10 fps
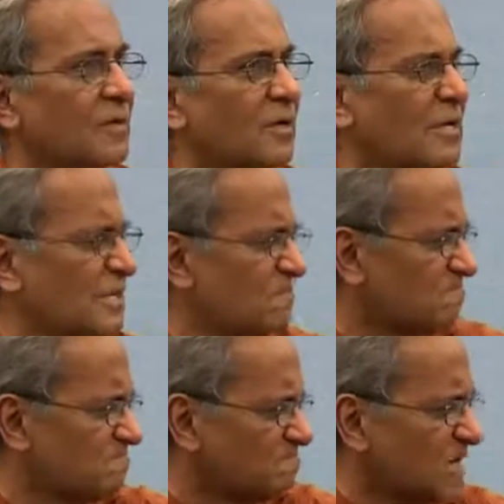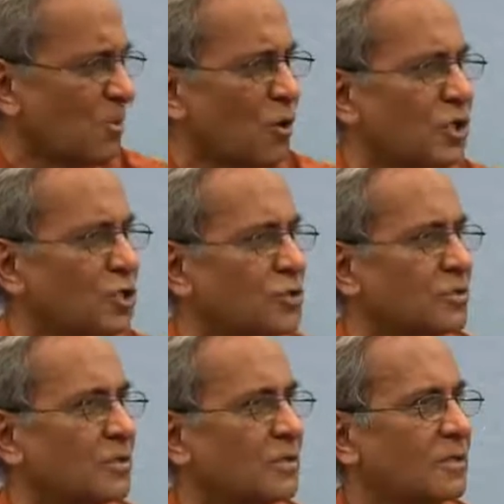the religion demolished.
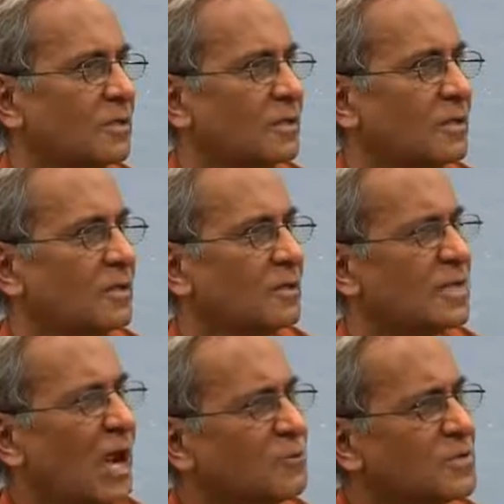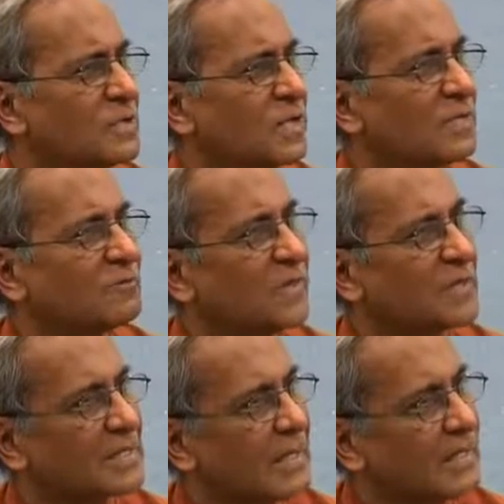1,000 years we were
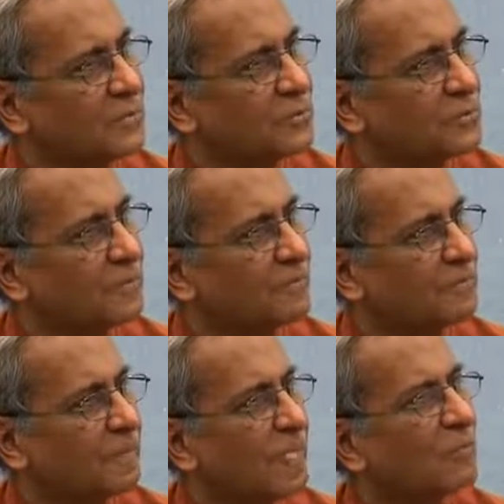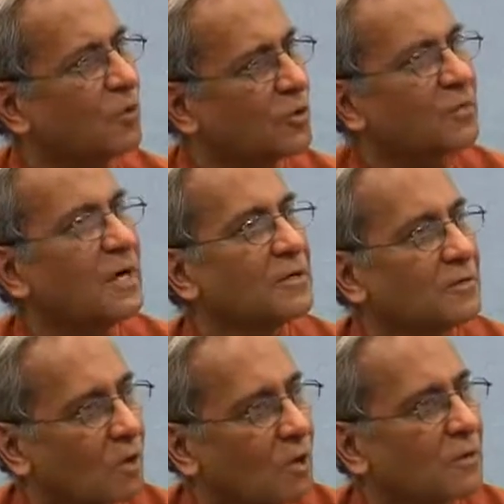slaves. What went
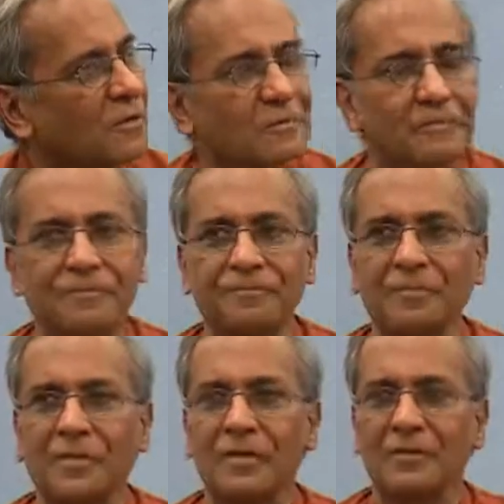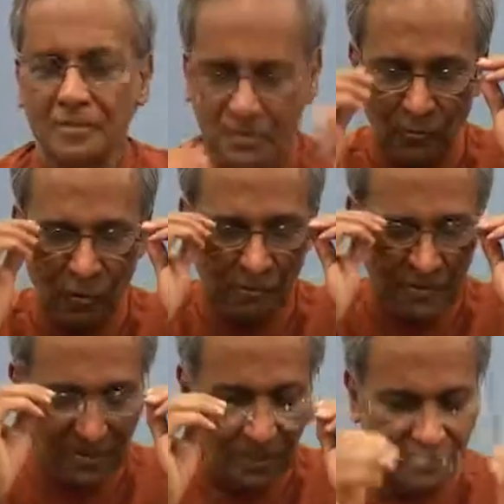wrong? This is what you
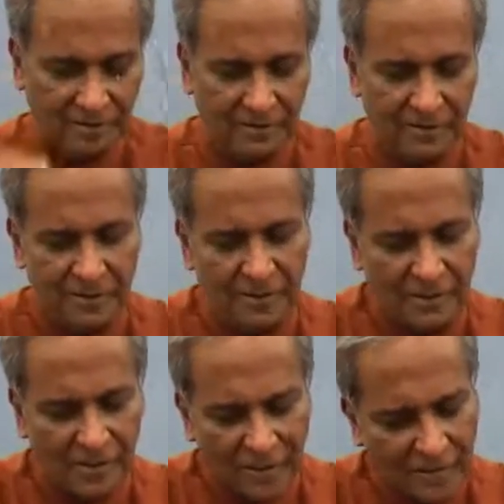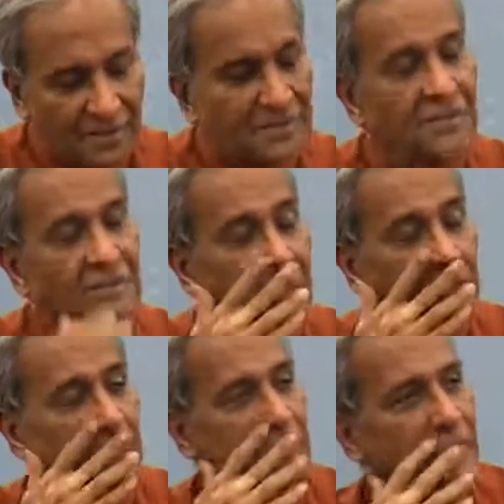must think. And the answer is
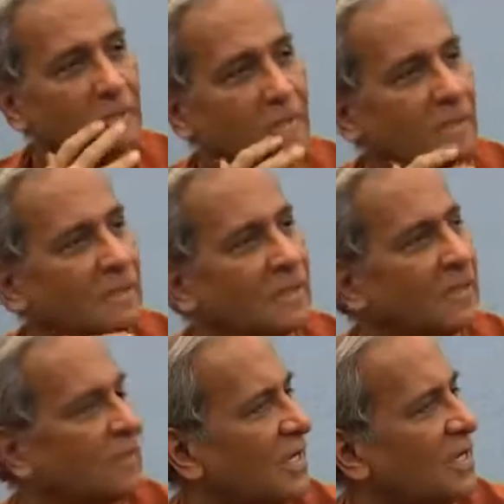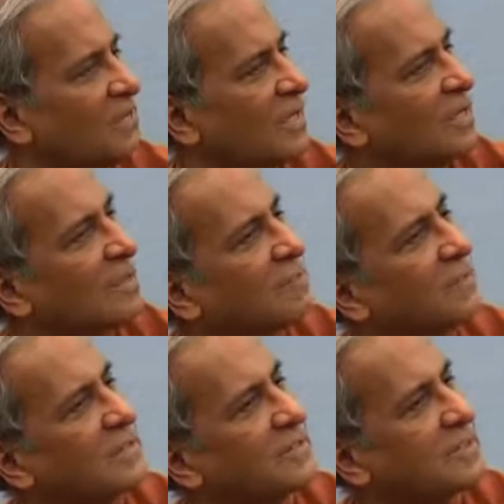this. The very thing that
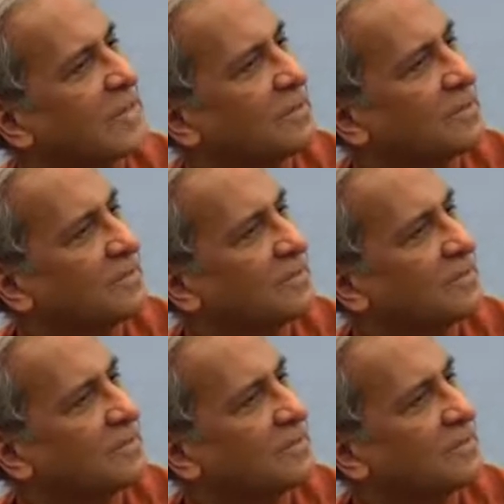built us up.